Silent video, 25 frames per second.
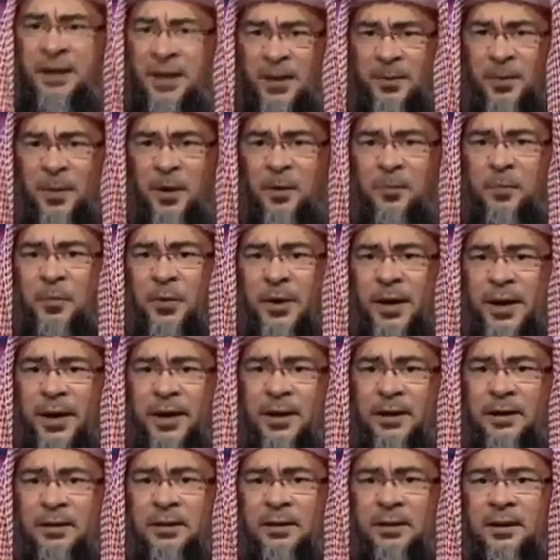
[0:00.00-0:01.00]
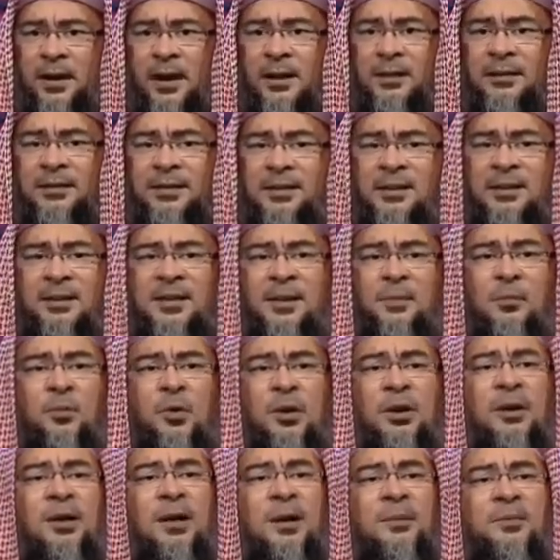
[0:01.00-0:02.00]
keep on praying until
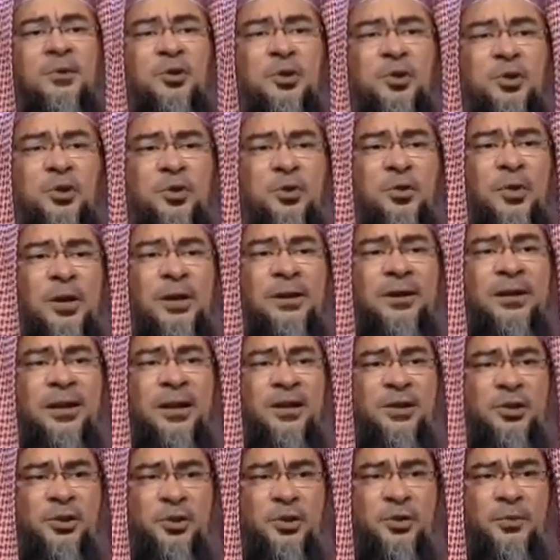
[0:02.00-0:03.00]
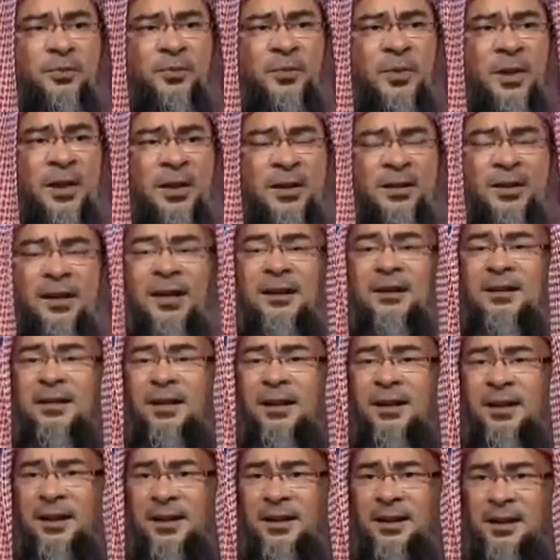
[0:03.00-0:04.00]
someone comes to you and tells you that
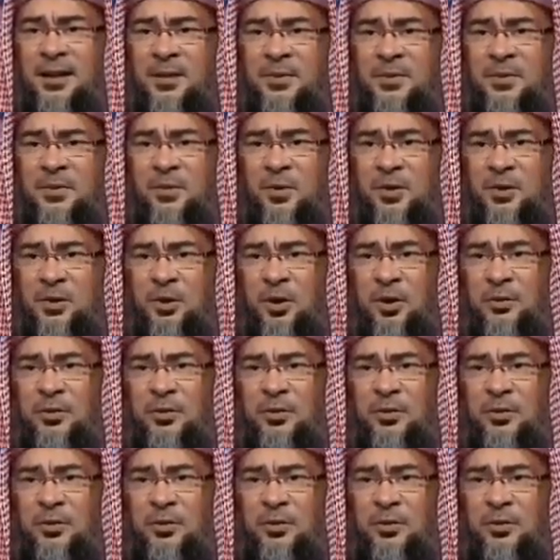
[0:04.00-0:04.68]
the eclipse was